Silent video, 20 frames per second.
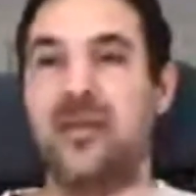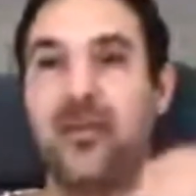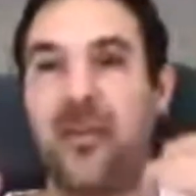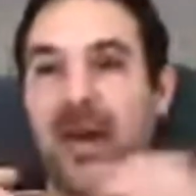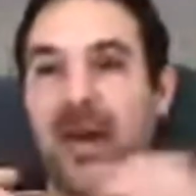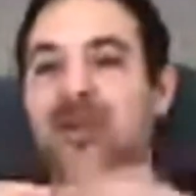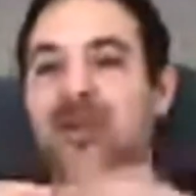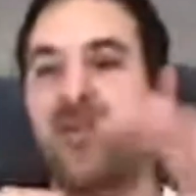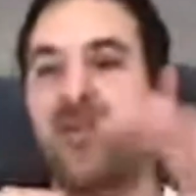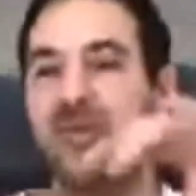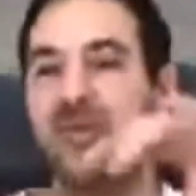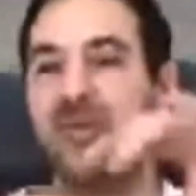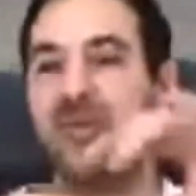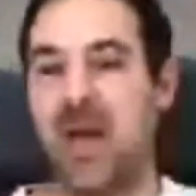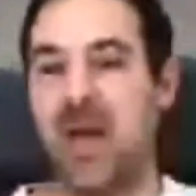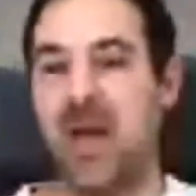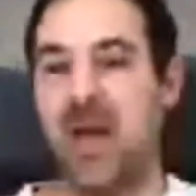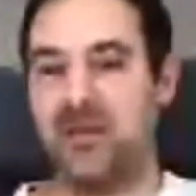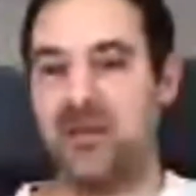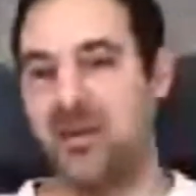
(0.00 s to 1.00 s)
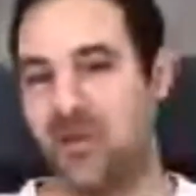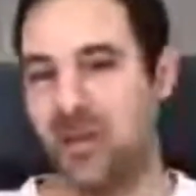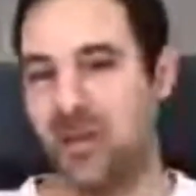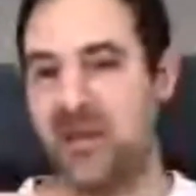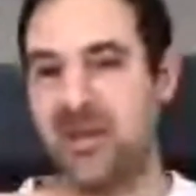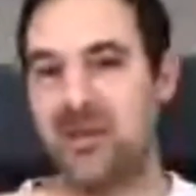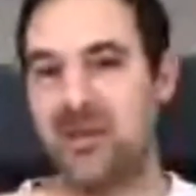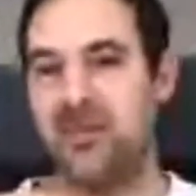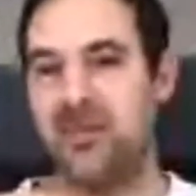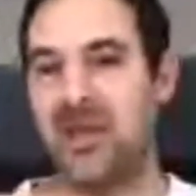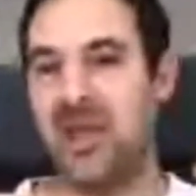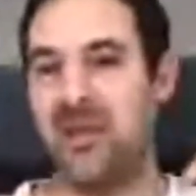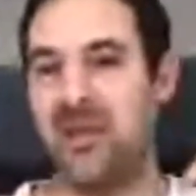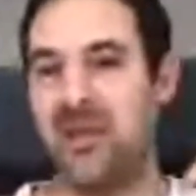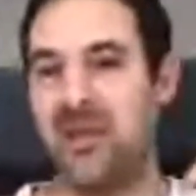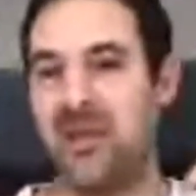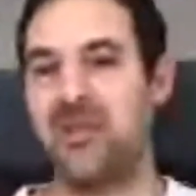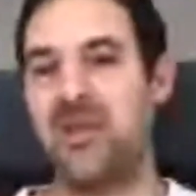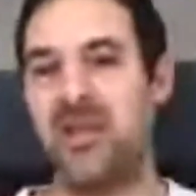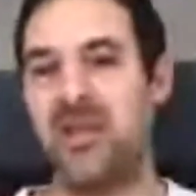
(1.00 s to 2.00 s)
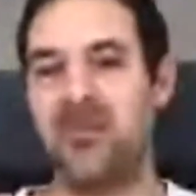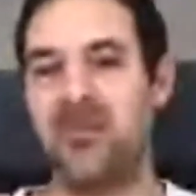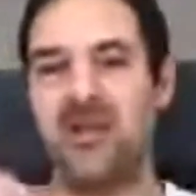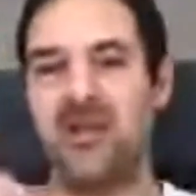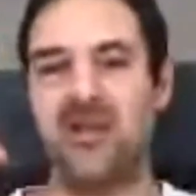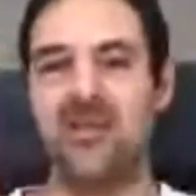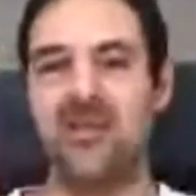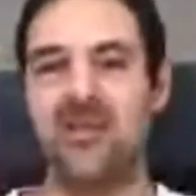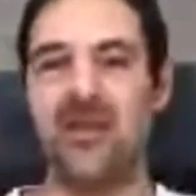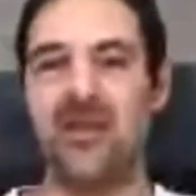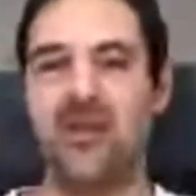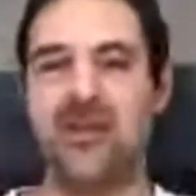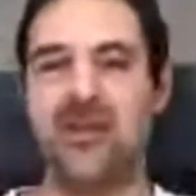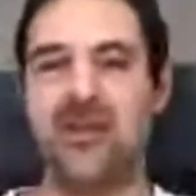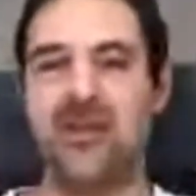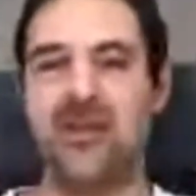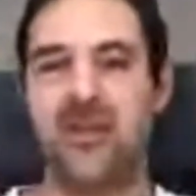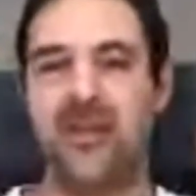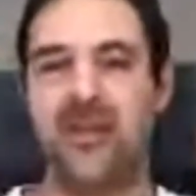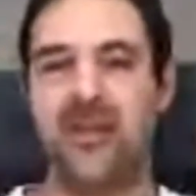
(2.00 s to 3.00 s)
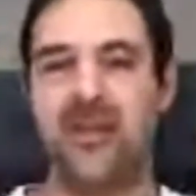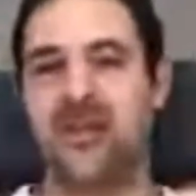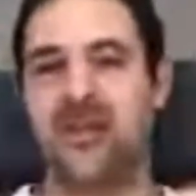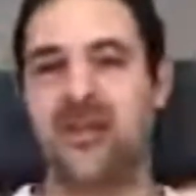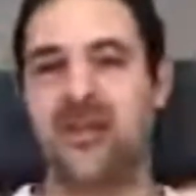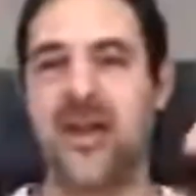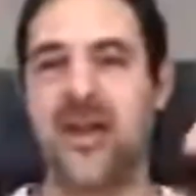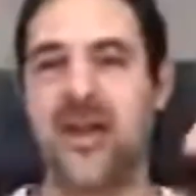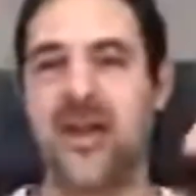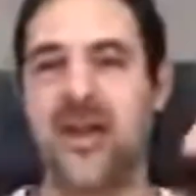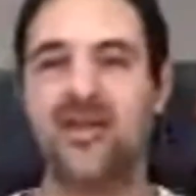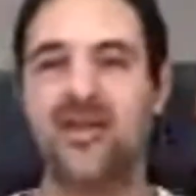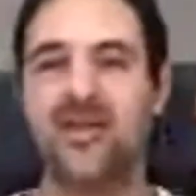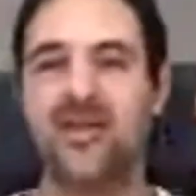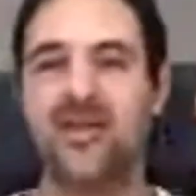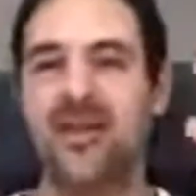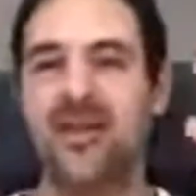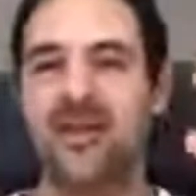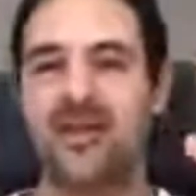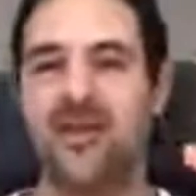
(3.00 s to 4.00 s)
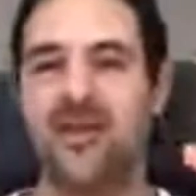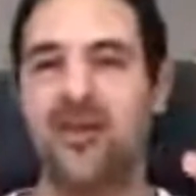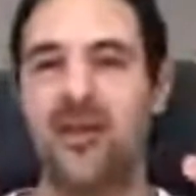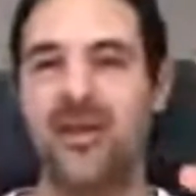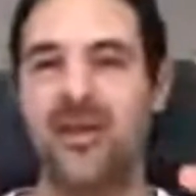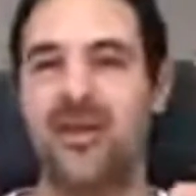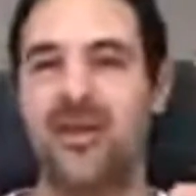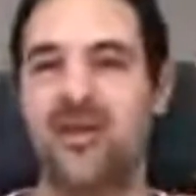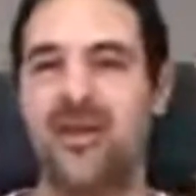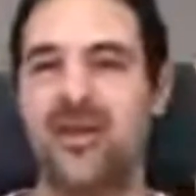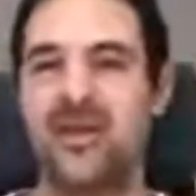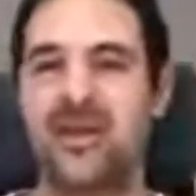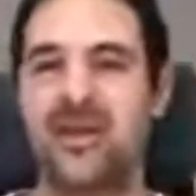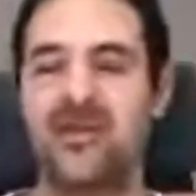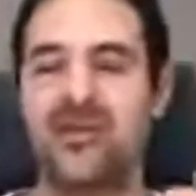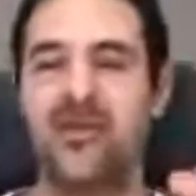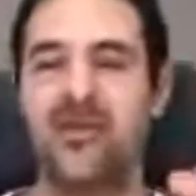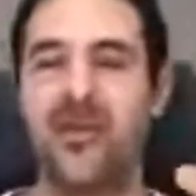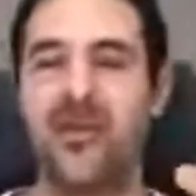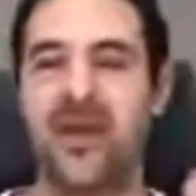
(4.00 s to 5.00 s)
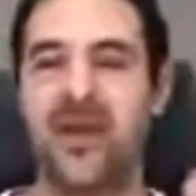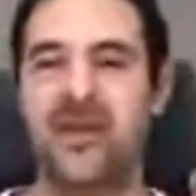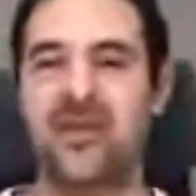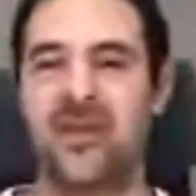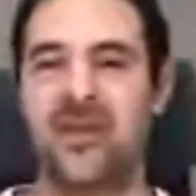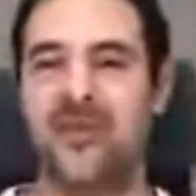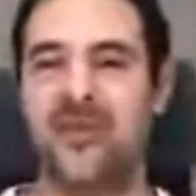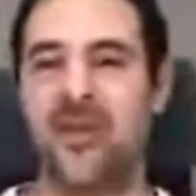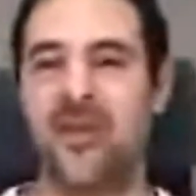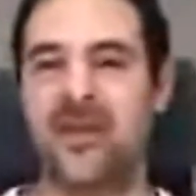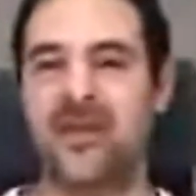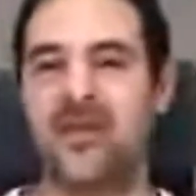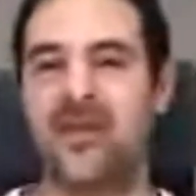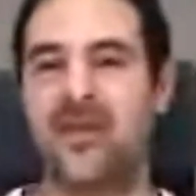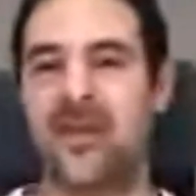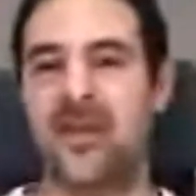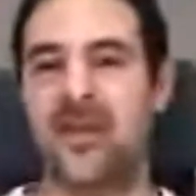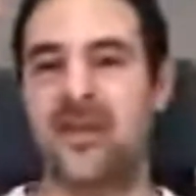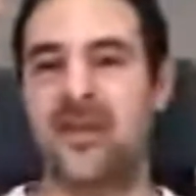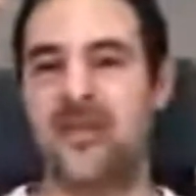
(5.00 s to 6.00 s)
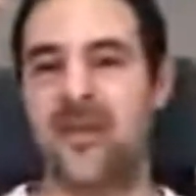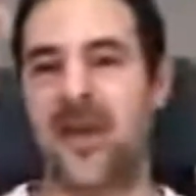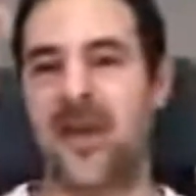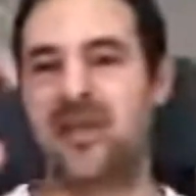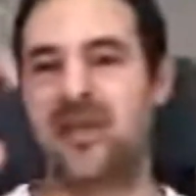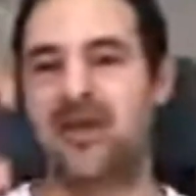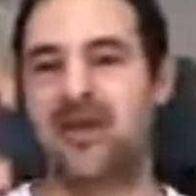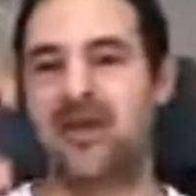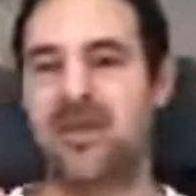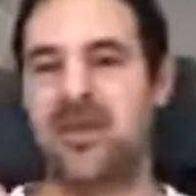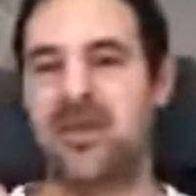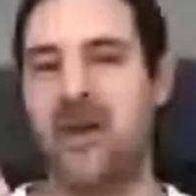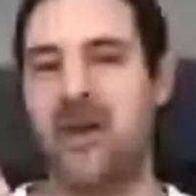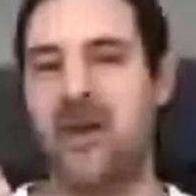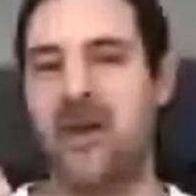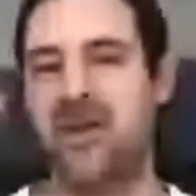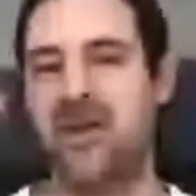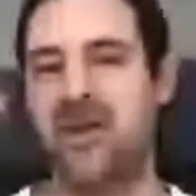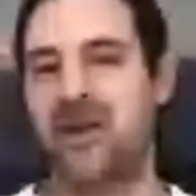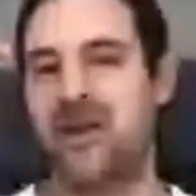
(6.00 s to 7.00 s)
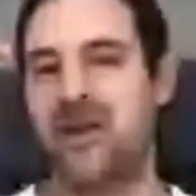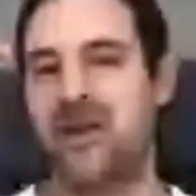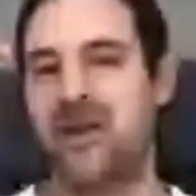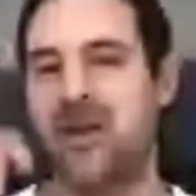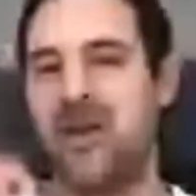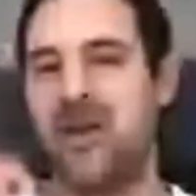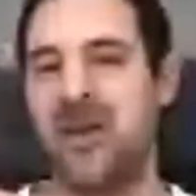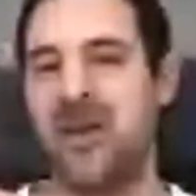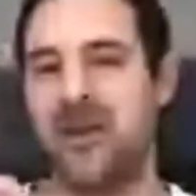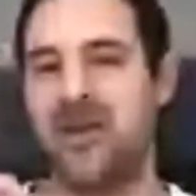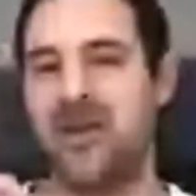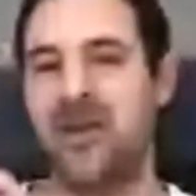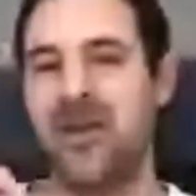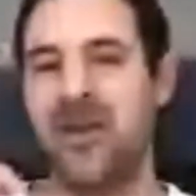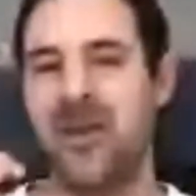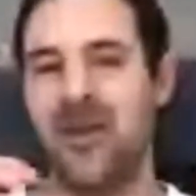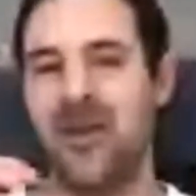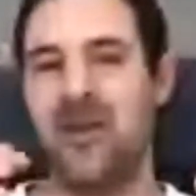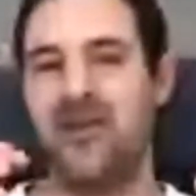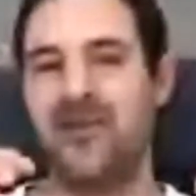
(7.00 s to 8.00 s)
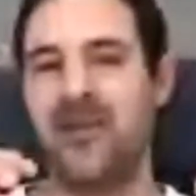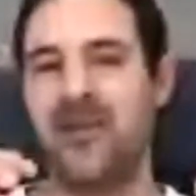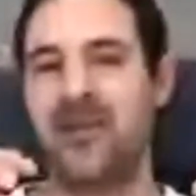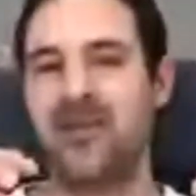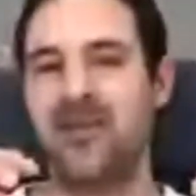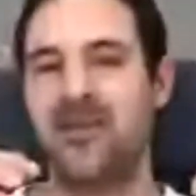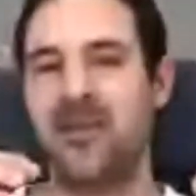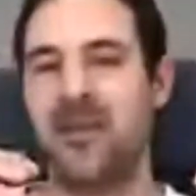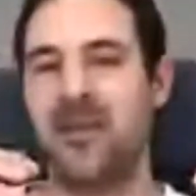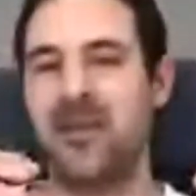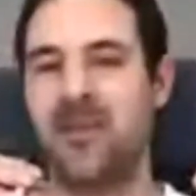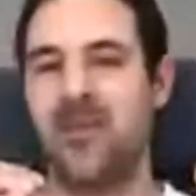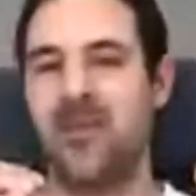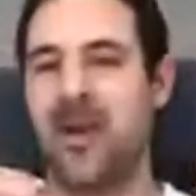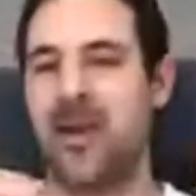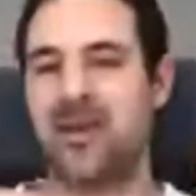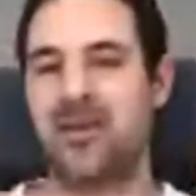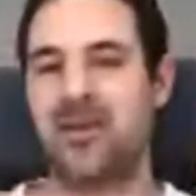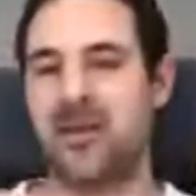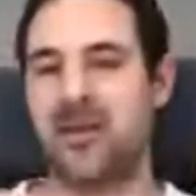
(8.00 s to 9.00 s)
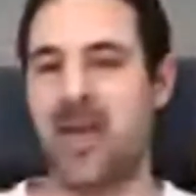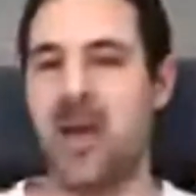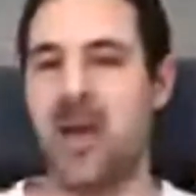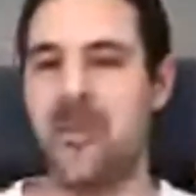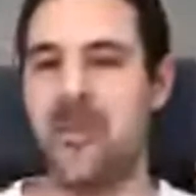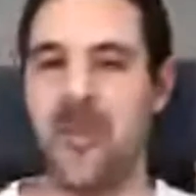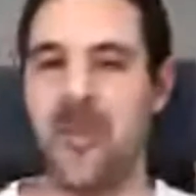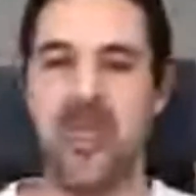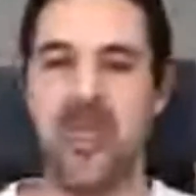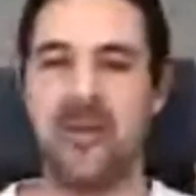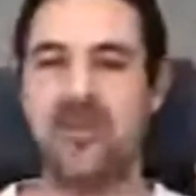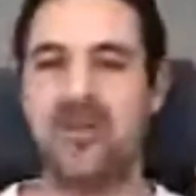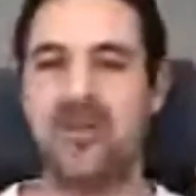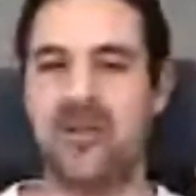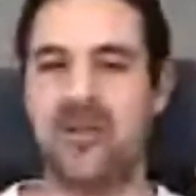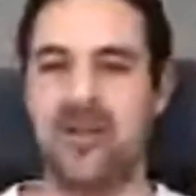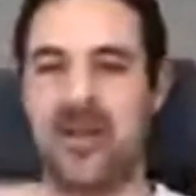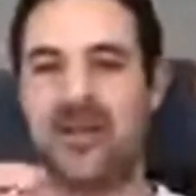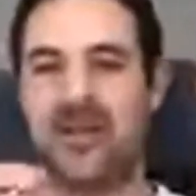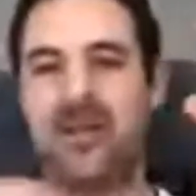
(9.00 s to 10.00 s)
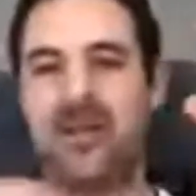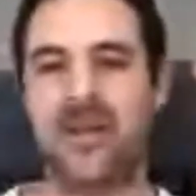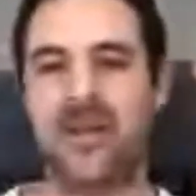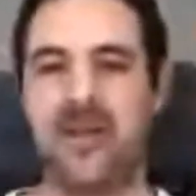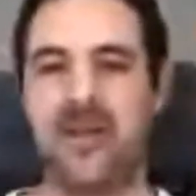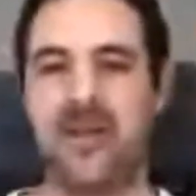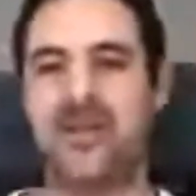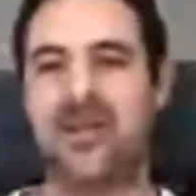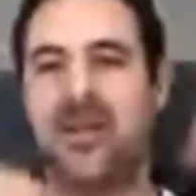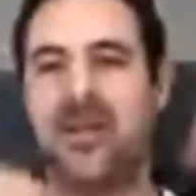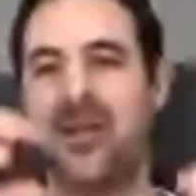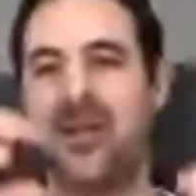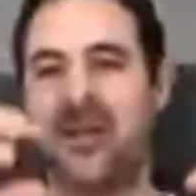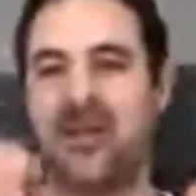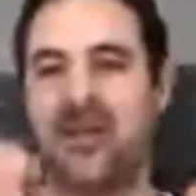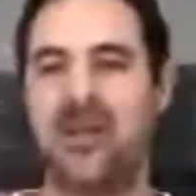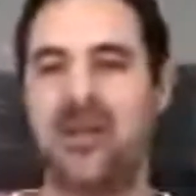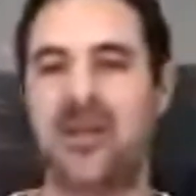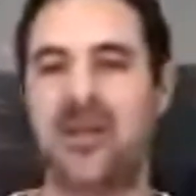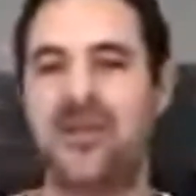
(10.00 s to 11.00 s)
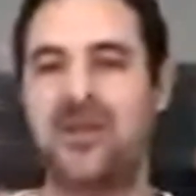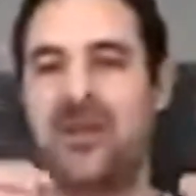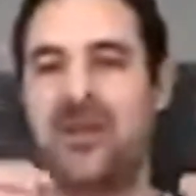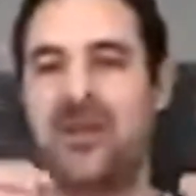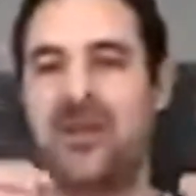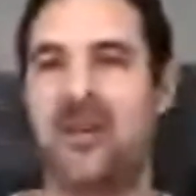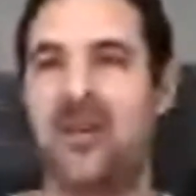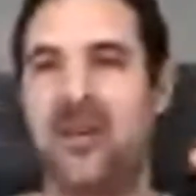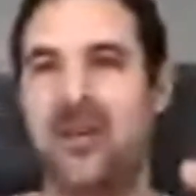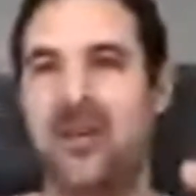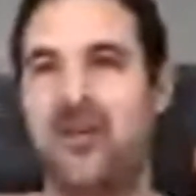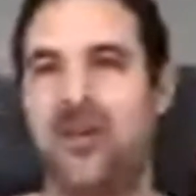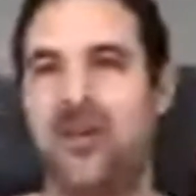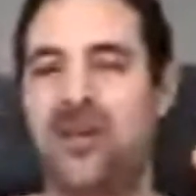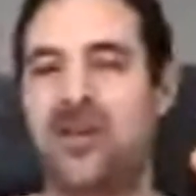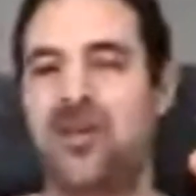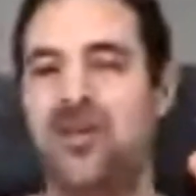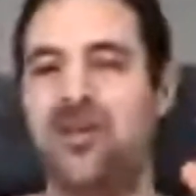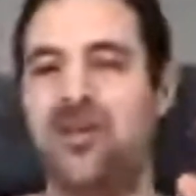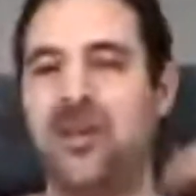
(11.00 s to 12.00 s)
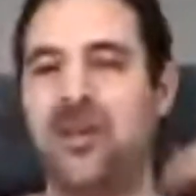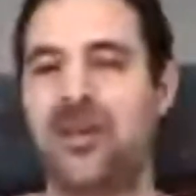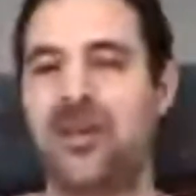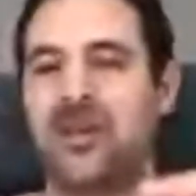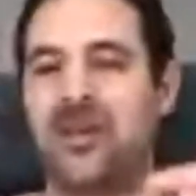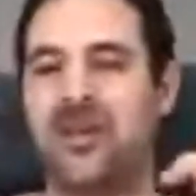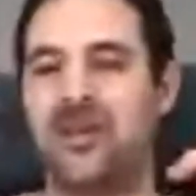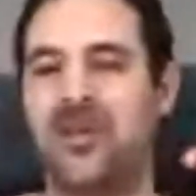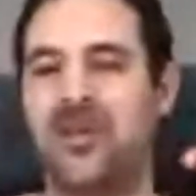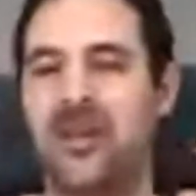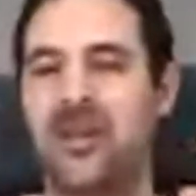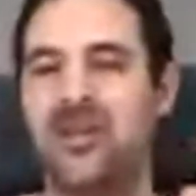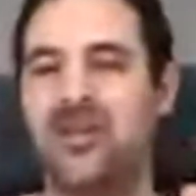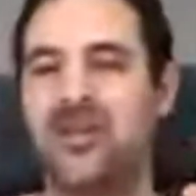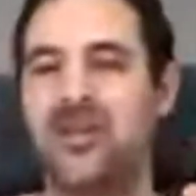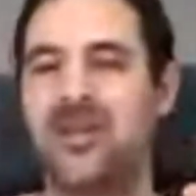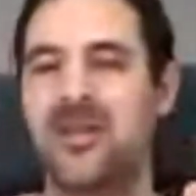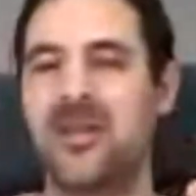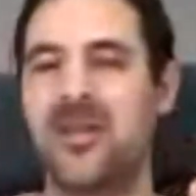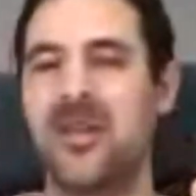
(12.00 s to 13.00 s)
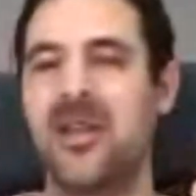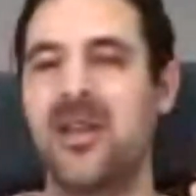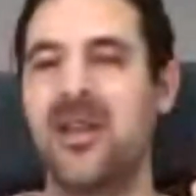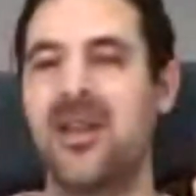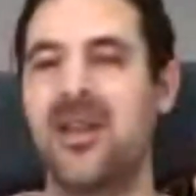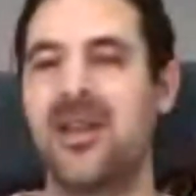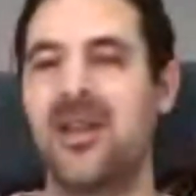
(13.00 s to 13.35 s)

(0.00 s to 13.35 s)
The price of the other tokens became too cheap. So it's a balancer. So when there is too much of one token, the price goes down. When there's too little of this token, the price goes up, so that it keeps a ratio, the ratios.